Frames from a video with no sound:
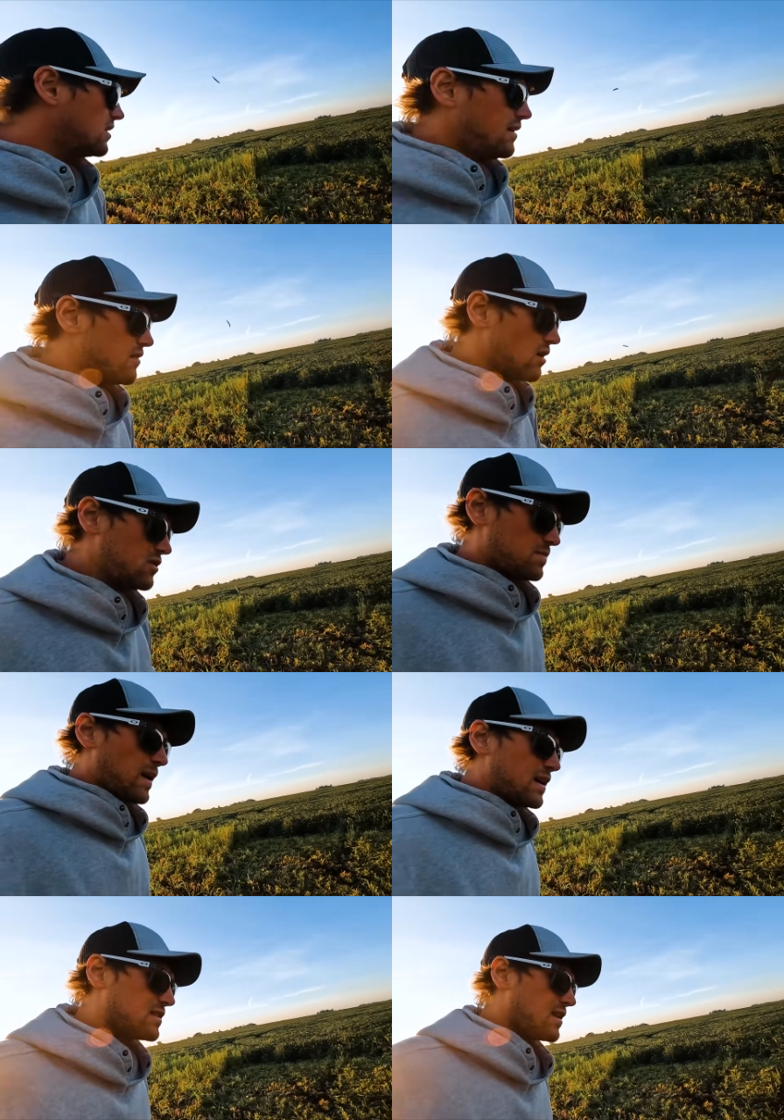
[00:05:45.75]
to leave the low
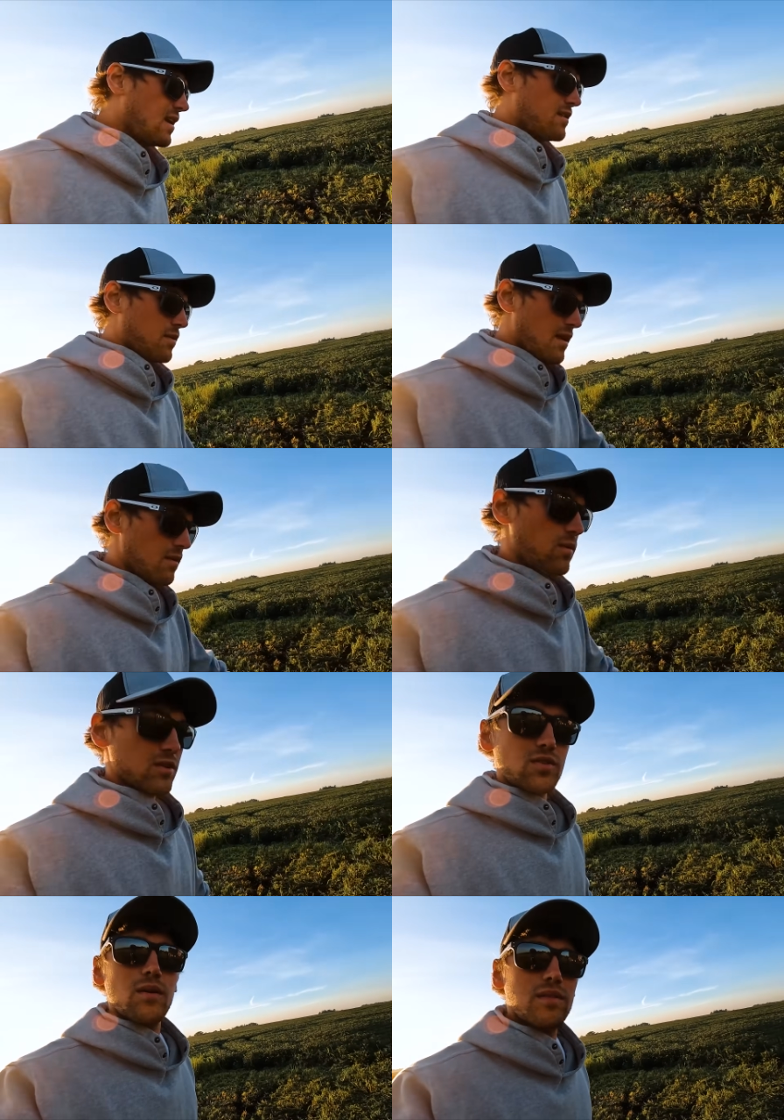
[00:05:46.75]
spots take what
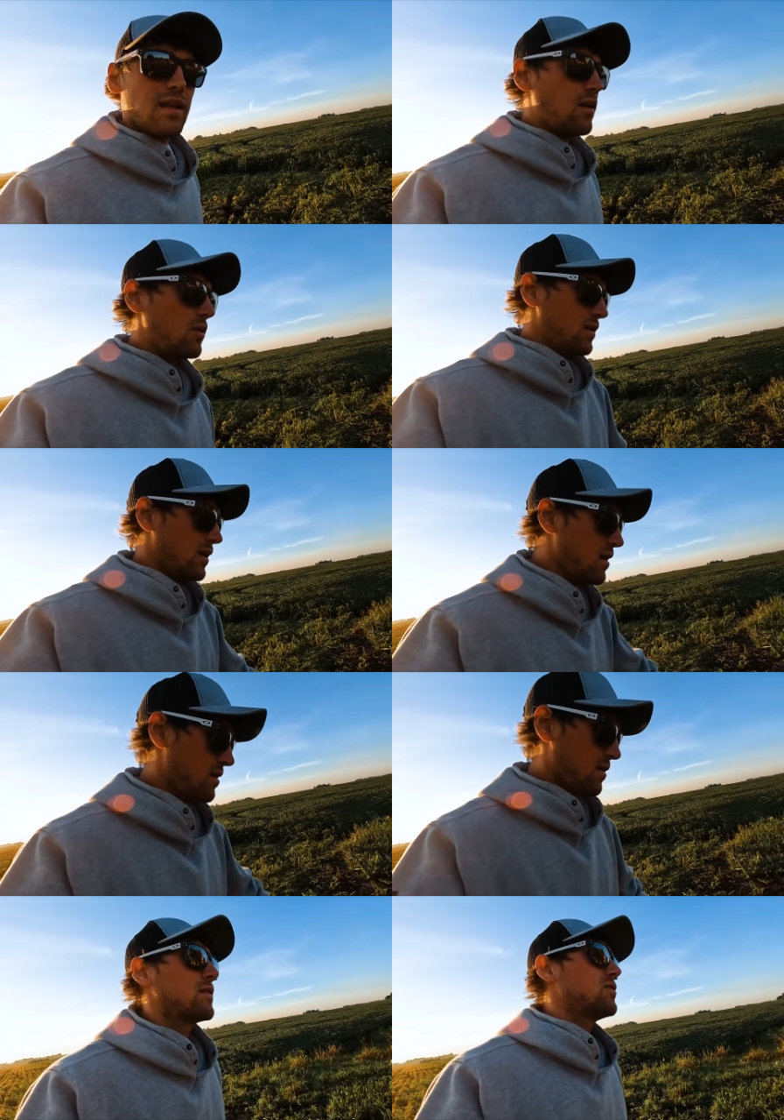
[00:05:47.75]
droughted out and
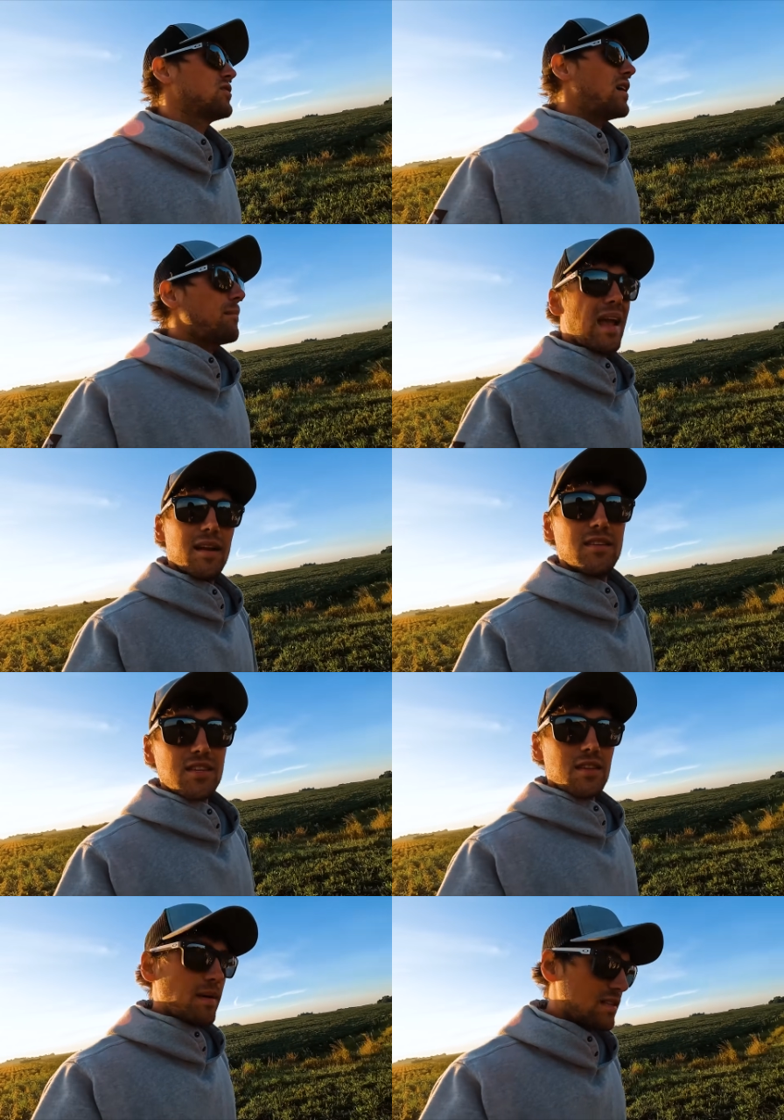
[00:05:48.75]
try to manage
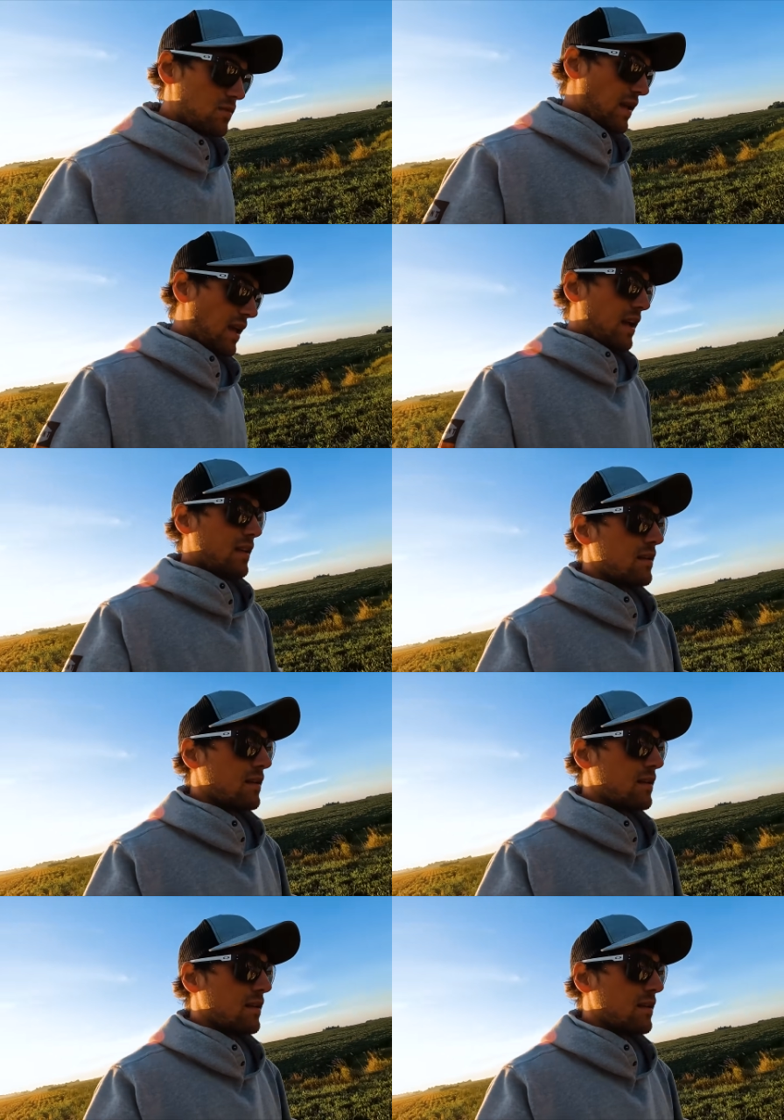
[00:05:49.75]
it the best we can